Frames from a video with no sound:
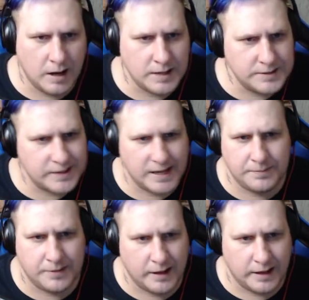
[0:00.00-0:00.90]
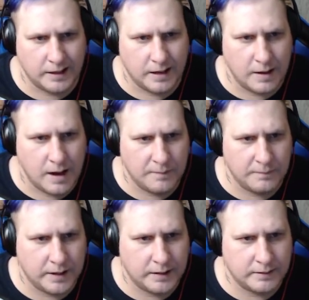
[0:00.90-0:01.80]
same thing. I
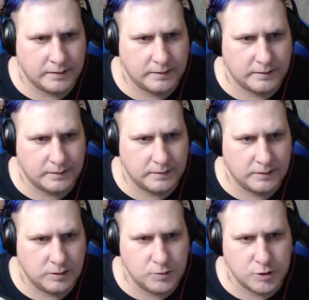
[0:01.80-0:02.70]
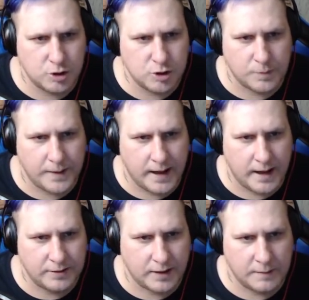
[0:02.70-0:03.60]
mean, you choose your
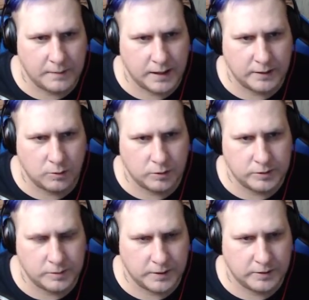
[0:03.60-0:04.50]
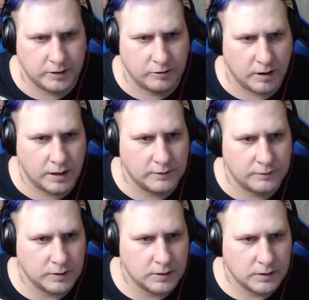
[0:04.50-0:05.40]
path. I got mine going to my D drive
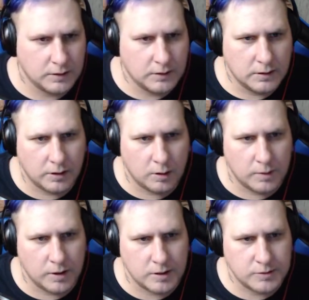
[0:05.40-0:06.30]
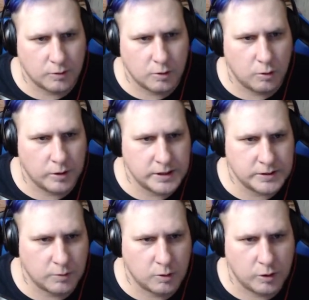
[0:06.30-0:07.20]
and OBS
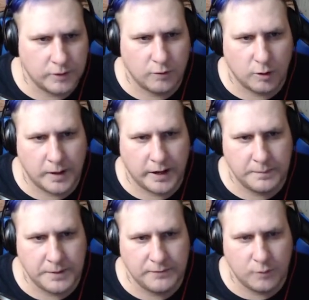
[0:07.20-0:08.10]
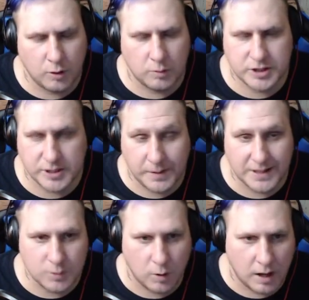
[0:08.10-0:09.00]
recordings. Recording format MP4, which is the
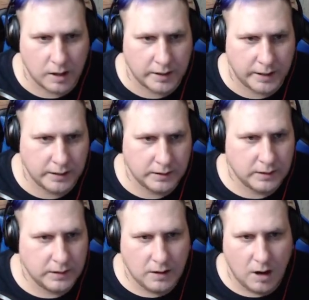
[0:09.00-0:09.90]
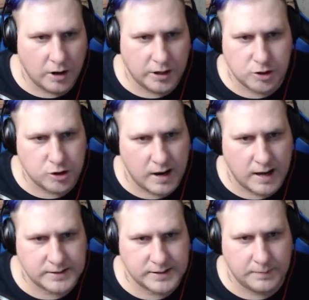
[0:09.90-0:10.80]
best quality. Audio
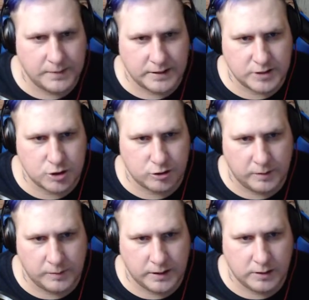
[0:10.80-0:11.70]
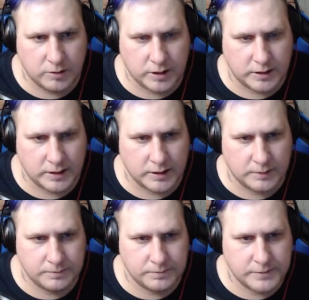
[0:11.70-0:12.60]
tracks, same thing as the streaming. You can
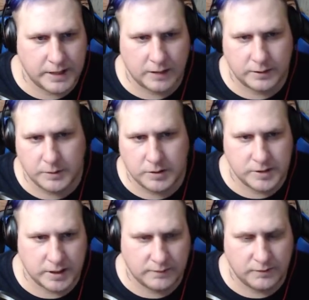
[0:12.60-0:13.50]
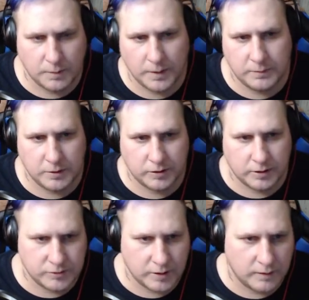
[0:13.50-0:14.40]
take out the music if you can play music
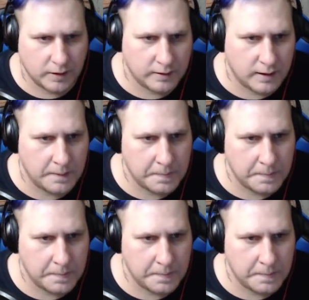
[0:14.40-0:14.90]
and stuff like that.